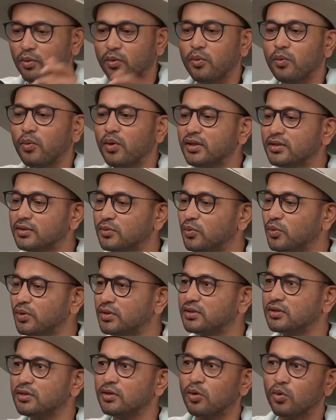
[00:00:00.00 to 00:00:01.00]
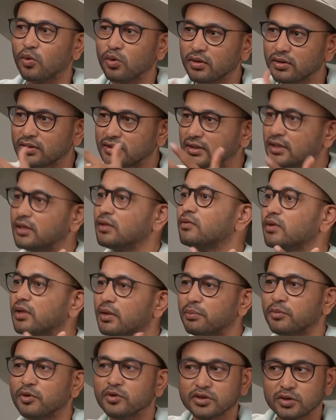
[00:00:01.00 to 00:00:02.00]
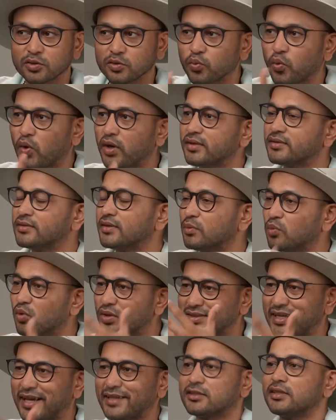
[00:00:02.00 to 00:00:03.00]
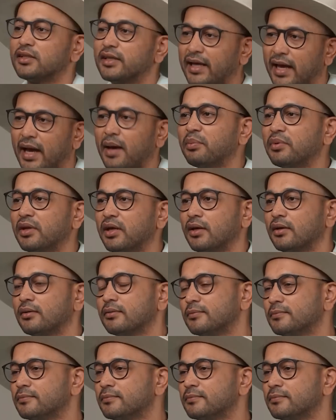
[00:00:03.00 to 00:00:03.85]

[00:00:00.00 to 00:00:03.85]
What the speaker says: What's the whole deal with hypnosis? What is it? What's actually happening?